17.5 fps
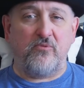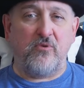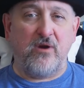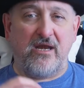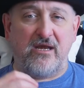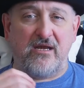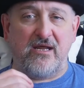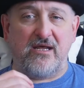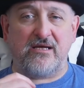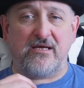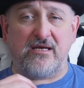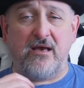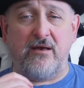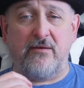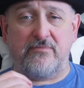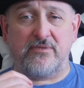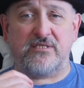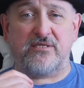when it
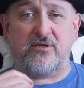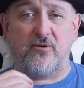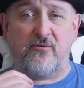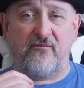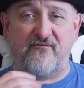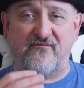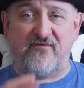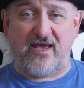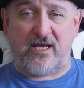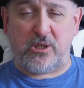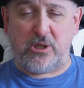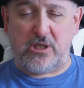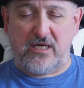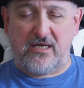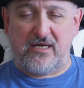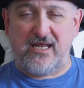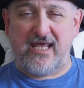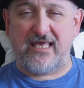comes to fiction.